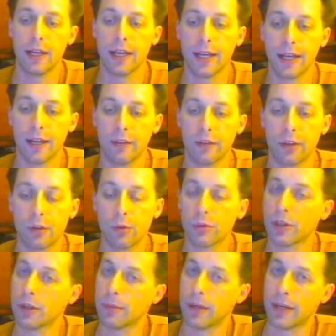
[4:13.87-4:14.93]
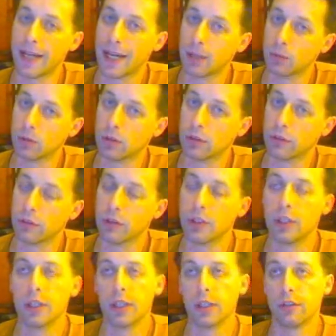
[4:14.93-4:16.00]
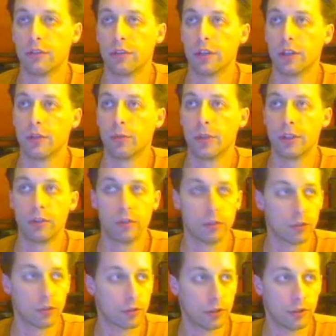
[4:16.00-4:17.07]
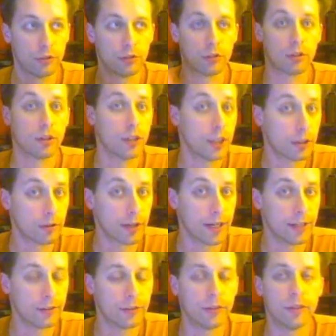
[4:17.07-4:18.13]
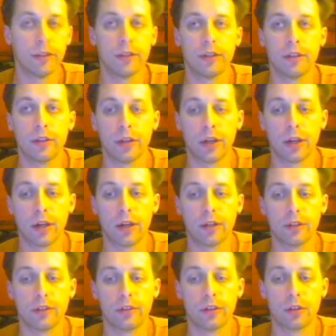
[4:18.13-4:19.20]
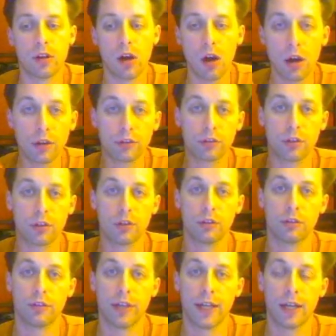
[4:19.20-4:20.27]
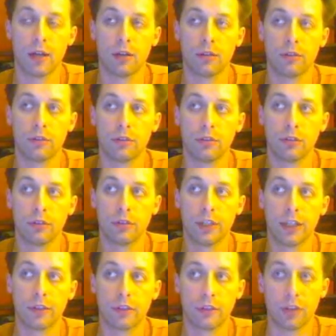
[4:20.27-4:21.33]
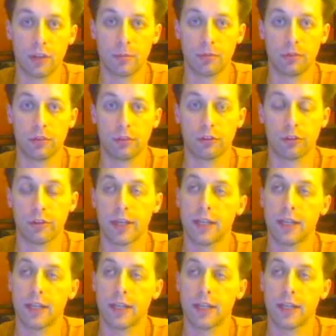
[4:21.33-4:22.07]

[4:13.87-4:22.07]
And the cool thing about AdWords is that when you increase your click rate, the cost goes down to get the same position.